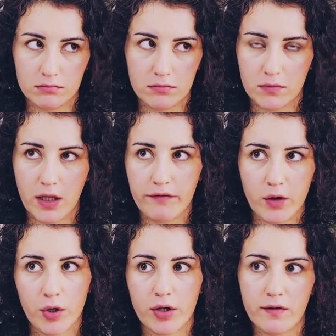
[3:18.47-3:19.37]
Have
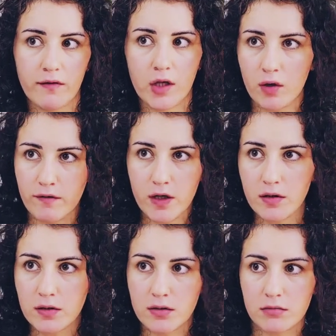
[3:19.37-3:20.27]
you heard of the
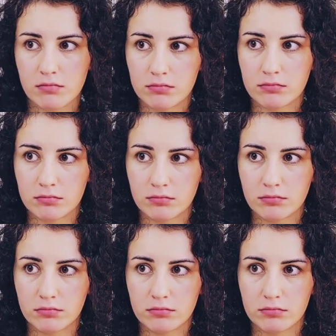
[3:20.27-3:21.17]
universe?
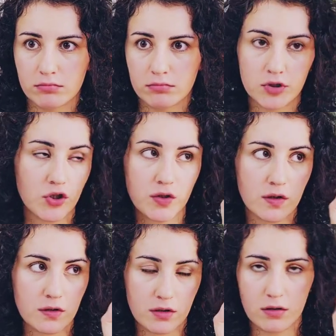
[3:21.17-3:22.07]

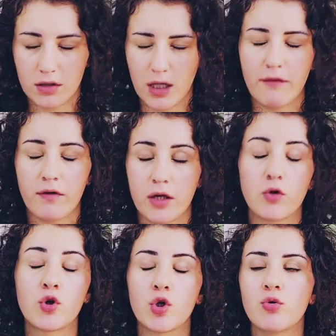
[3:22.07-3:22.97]

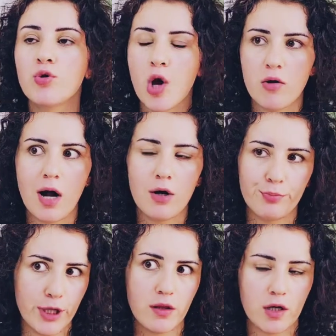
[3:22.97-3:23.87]
Do you know how
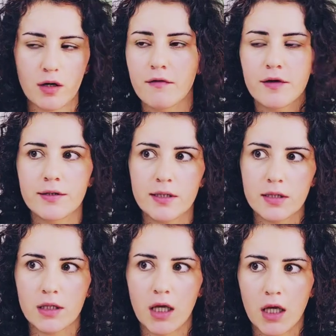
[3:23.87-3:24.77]
big the universe
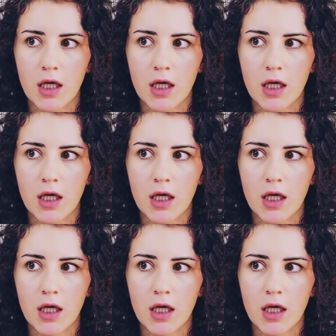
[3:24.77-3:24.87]
is?